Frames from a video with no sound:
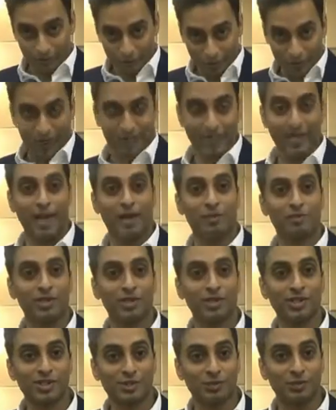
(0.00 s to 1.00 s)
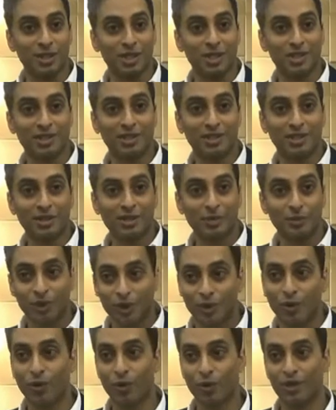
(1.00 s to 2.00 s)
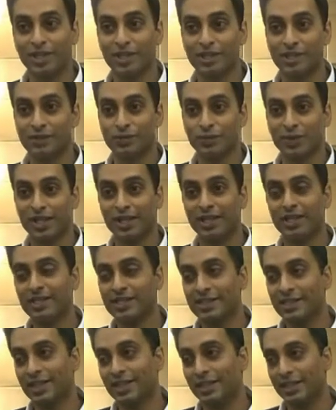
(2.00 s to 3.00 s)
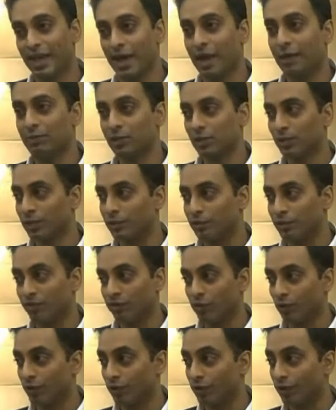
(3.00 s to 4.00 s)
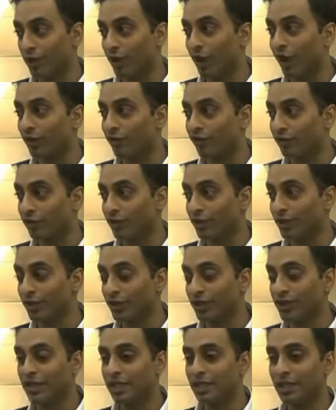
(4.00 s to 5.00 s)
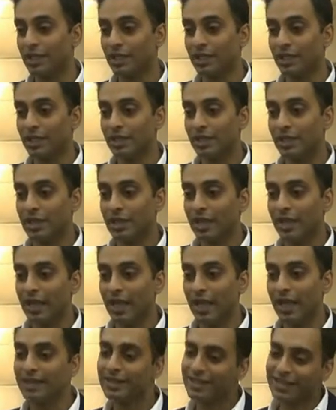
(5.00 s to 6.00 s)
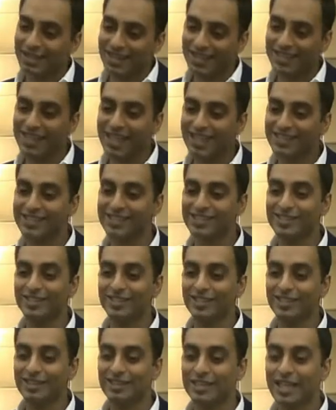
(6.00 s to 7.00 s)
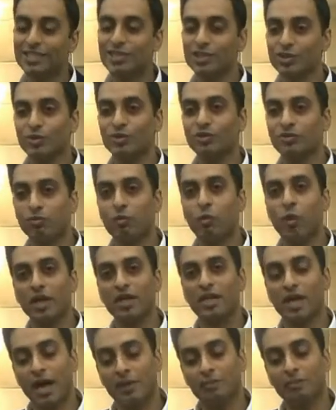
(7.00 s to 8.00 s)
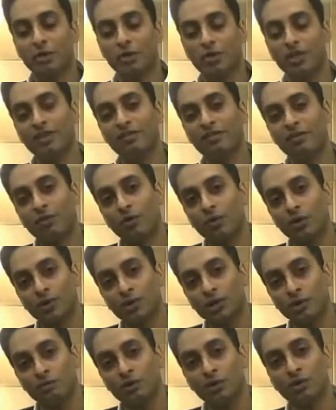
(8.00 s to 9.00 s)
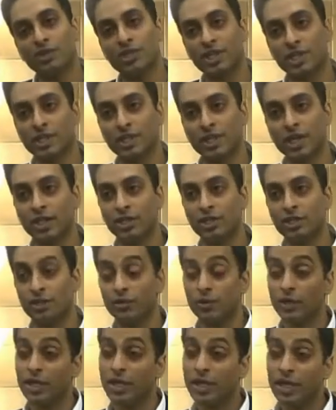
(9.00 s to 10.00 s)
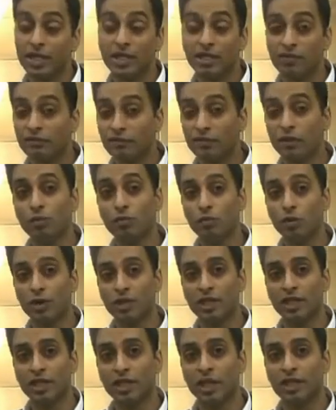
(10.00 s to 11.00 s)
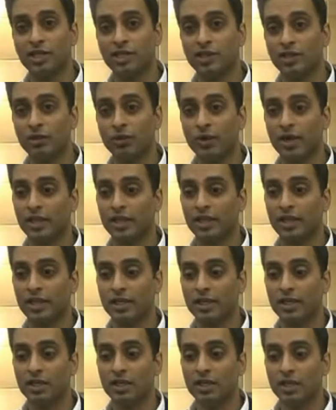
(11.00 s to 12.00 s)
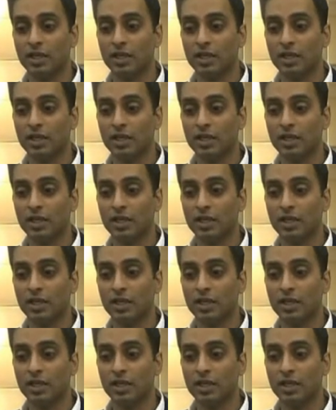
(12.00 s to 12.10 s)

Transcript: with cameras, with recordings, we at least can capture it before they're gone for good. And that's sort of what I'm looking for in the music that I do. In the film work that I do, I think